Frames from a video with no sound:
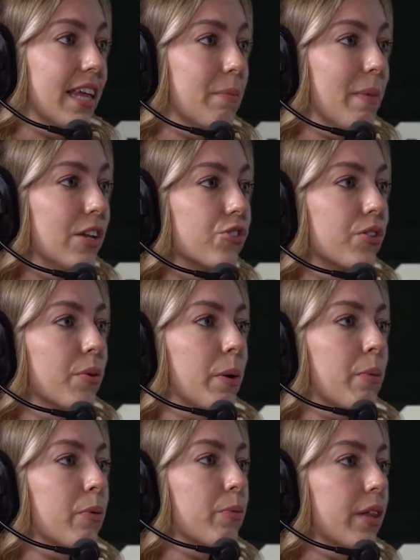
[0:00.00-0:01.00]
They made sure that
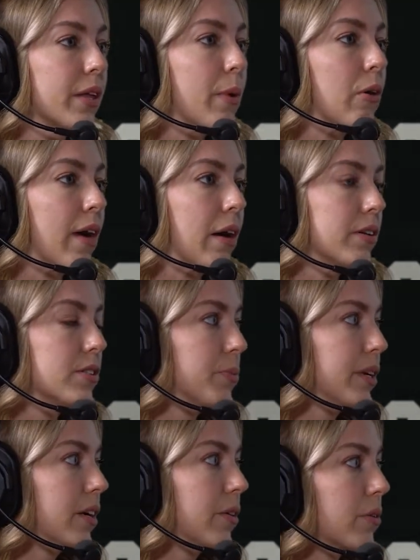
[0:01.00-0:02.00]
we were really well-rounded so
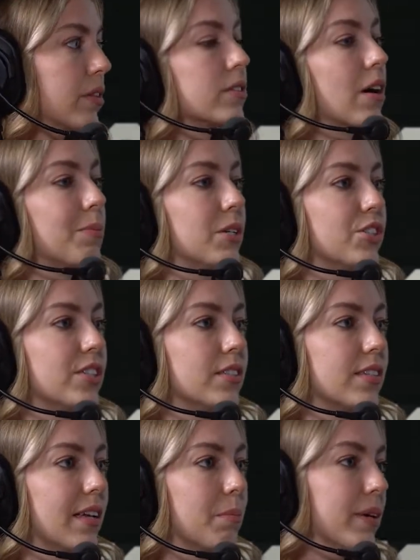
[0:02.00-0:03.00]
we could go to these
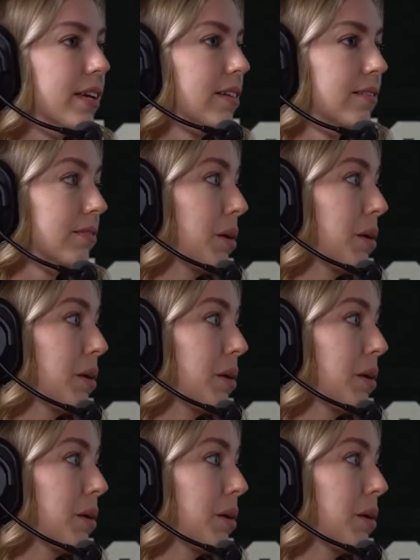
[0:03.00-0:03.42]
competitions and be